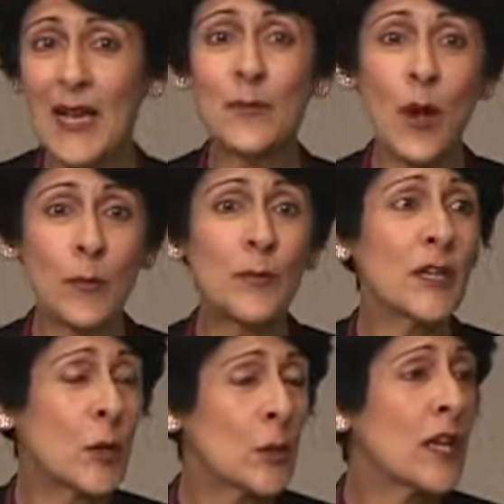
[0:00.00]
I probably
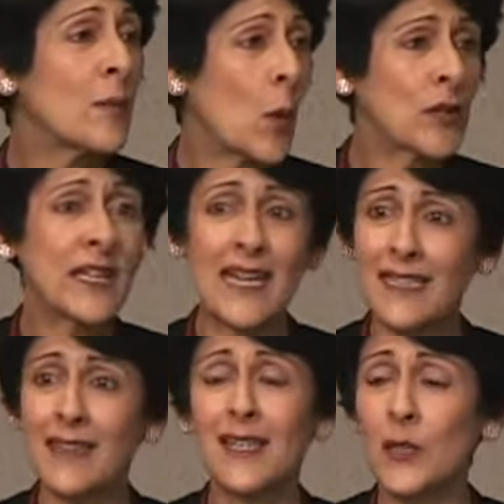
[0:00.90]
go there more than
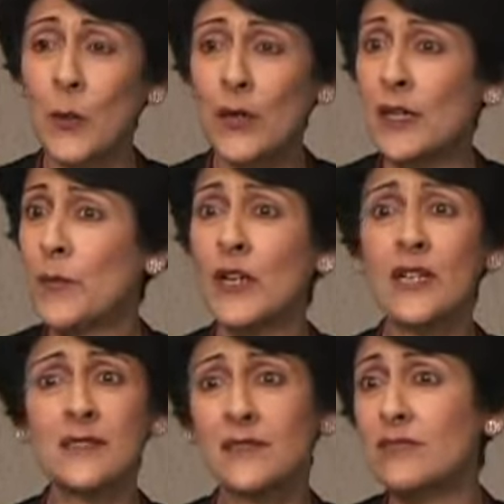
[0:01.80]
anything in the world
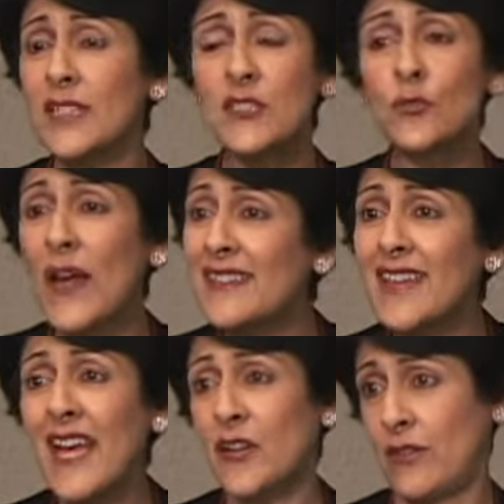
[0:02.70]
because it's right
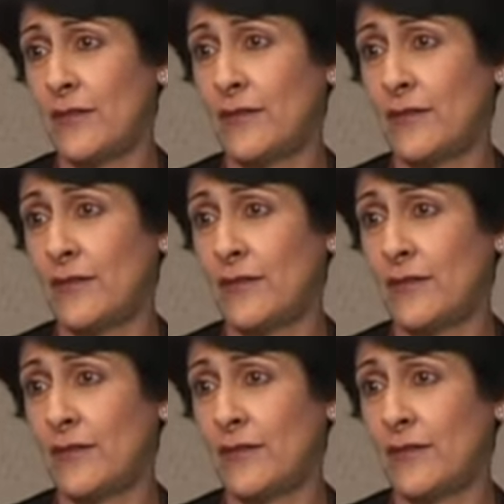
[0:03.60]
there